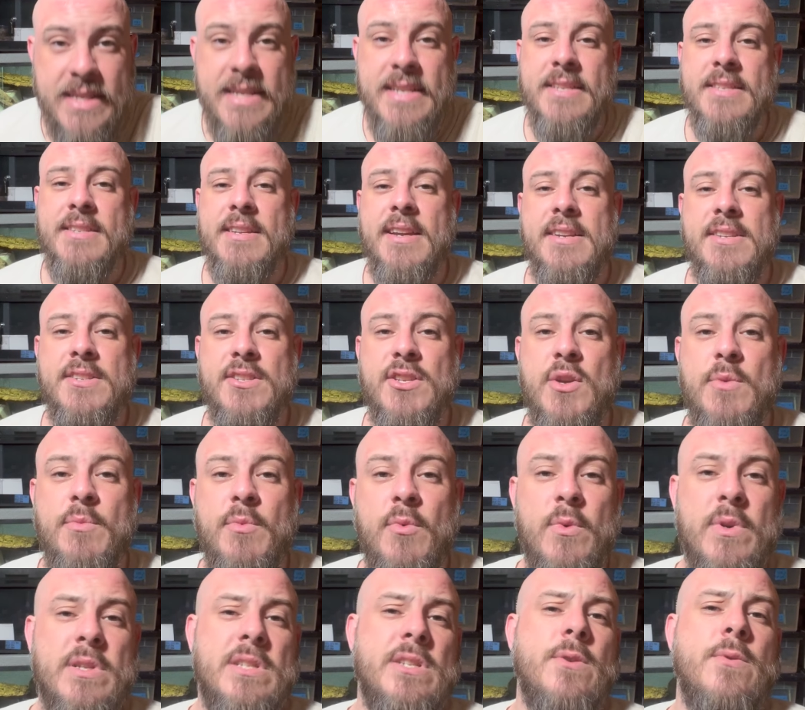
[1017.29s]
inside scoop
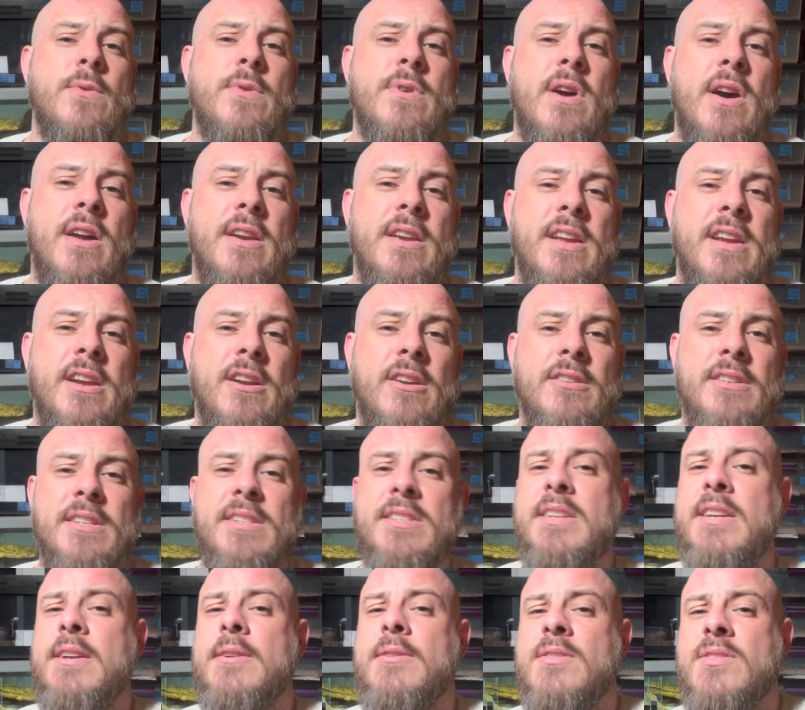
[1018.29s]
of what's going on here,
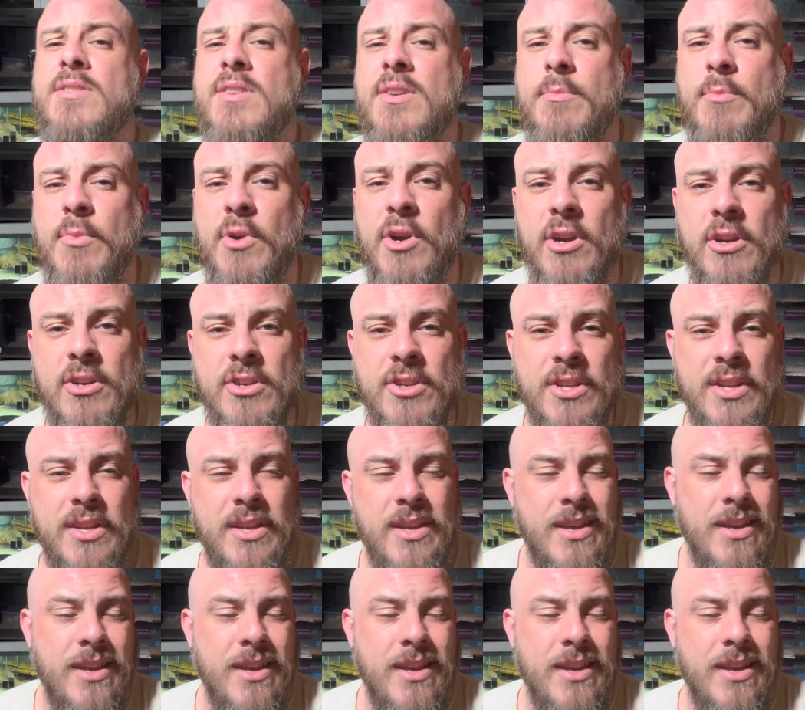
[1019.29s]
discounts on merch,